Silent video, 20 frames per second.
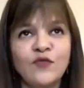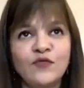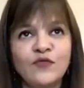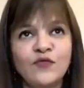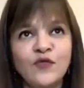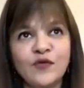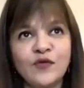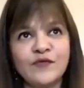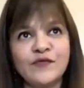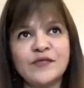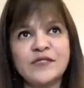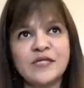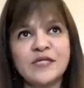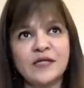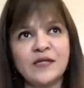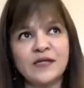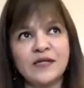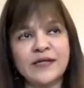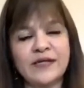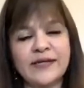for a
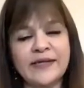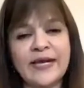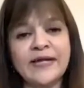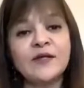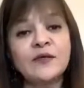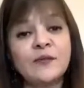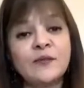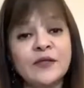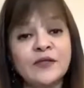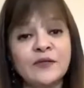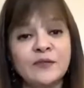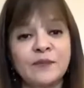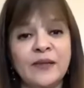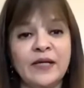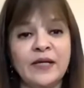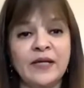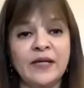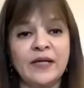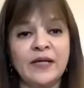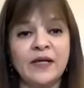physical connect with
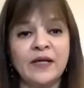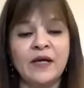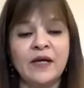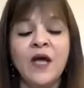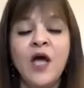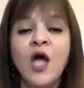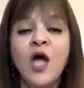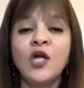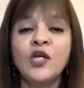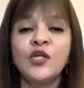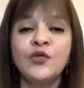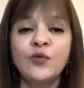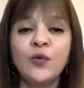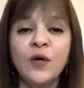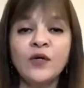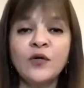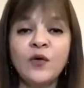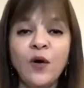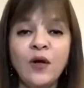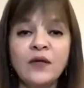me, you
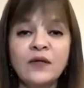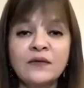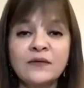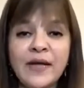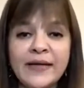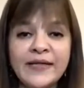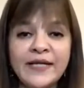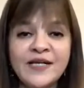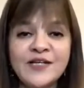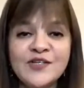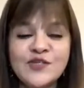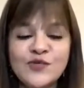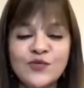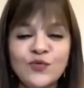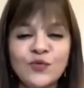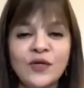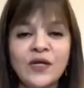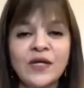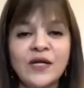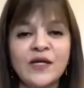are already
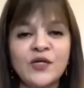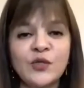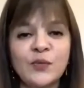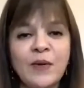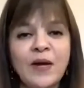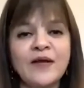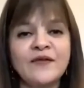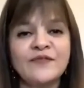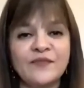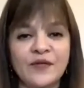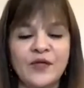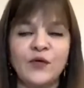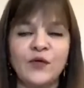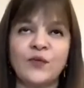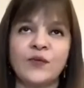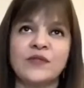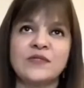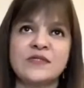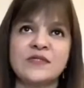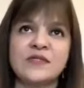tuning into my
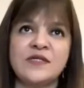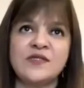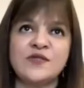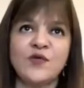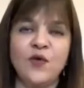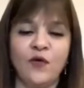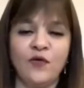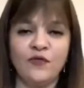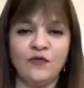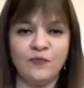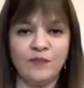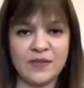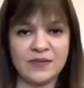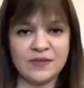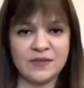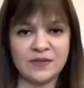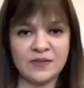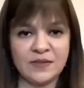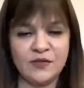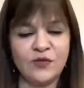frequencies of
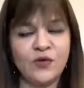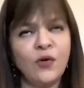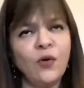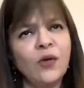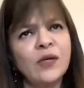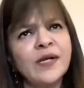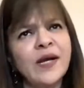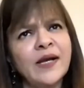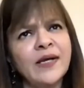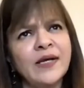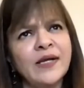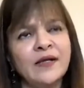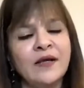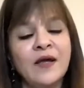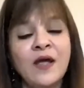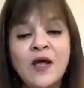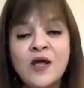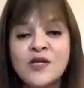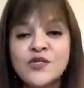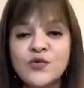masti. You're already
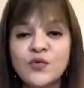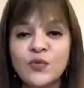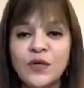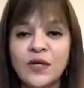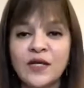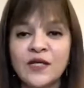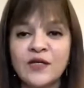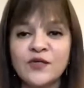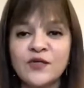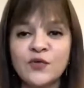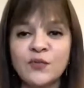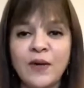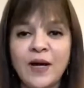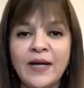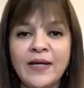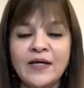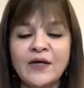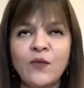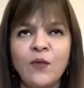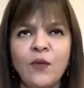tuning into my
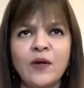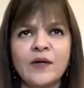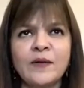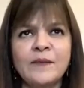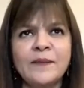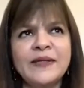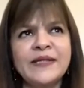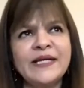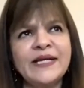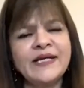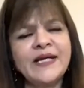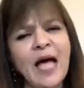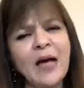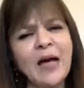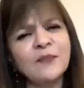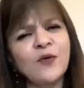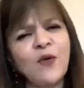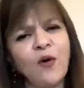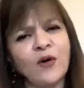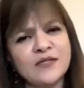equanimity, and
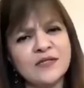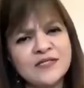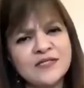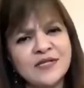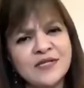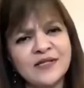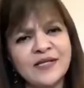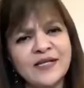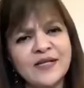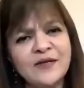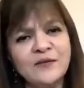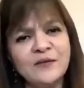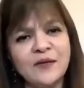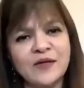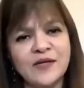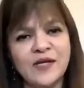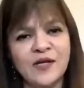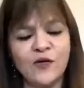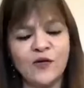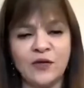I'm constantly
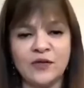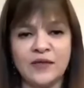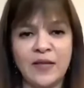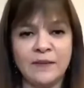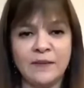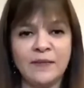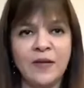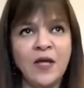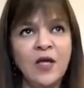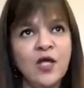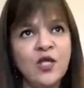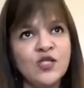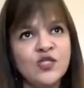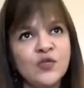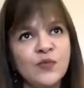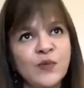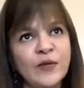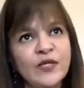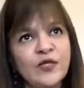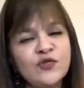working on them.
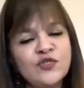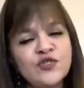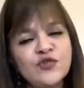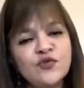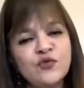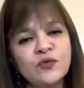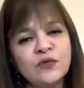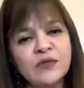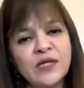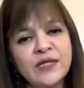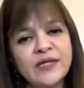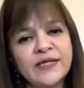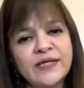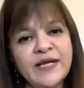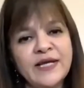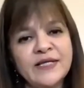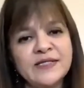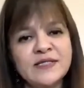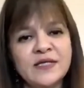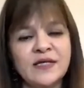So when you tuned in
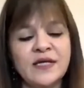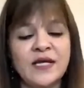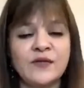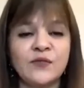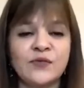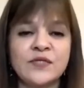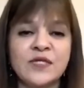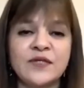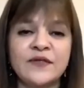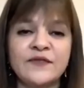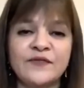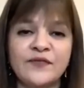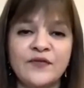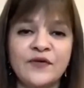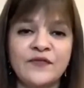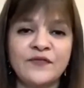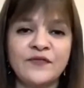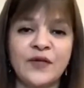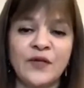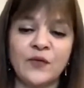yesterday, it was a
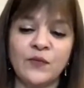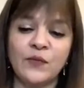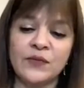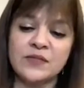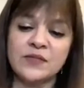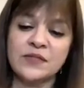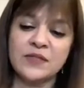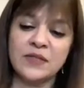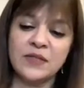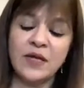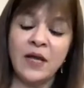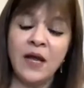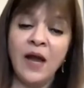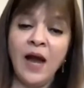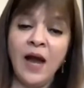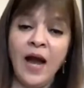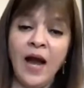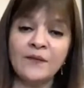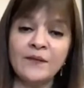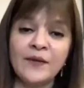different frequency.
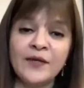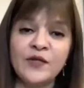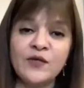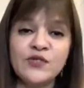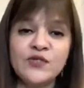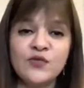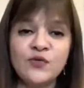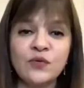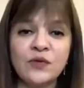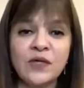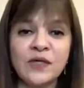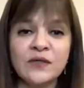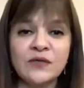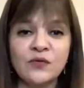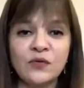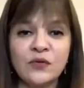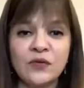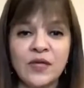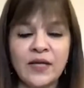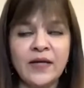And when you tune in
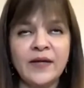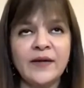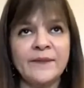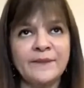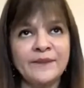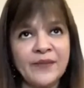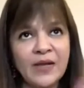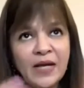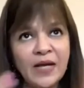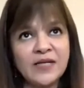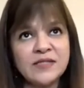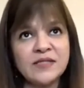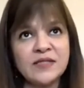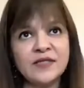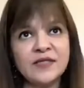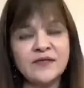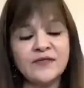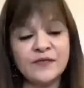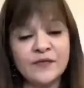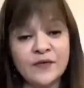today, it's a
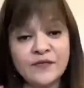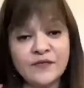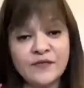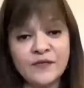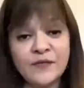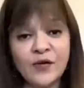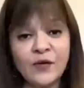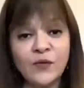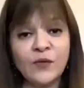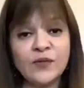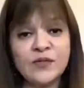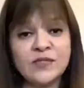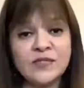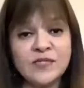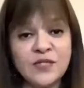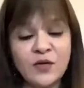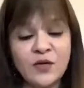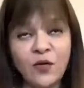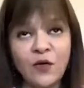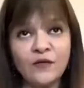different
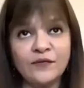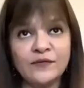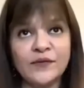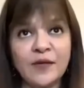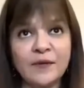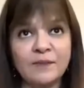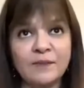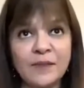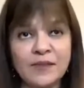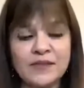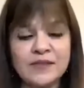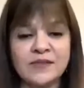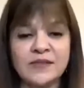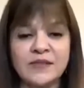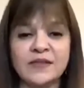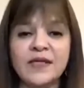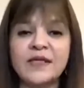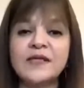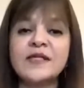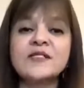frequency of that
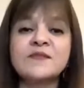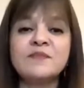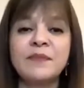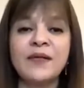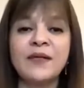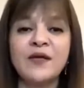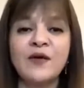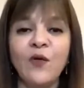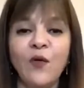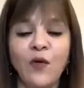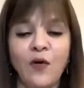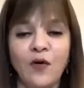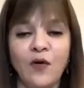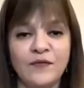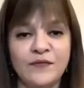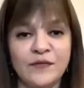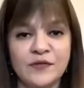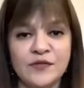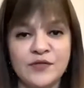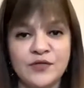masti that is being
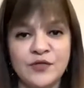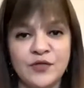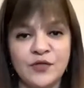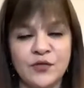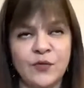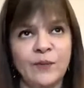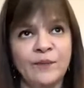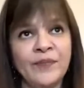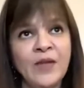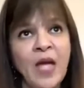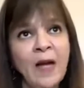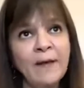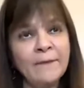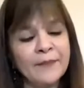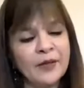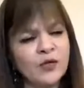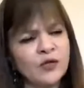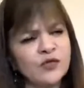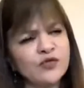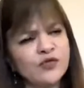offered to you.
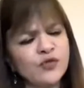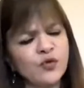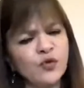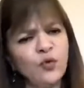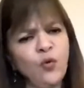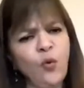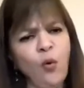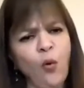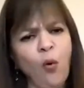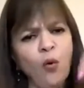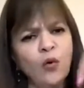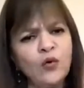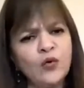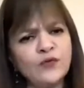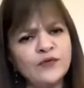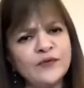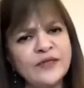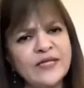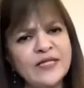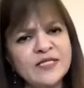Because through all
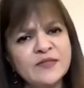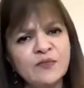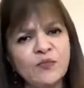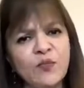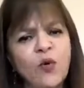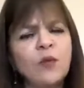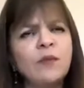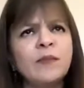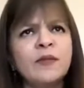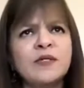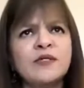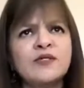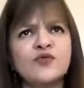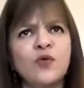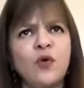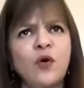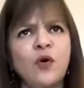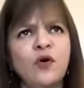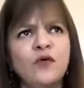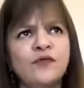of these moments
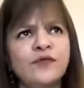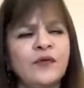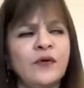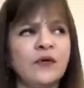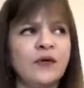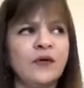of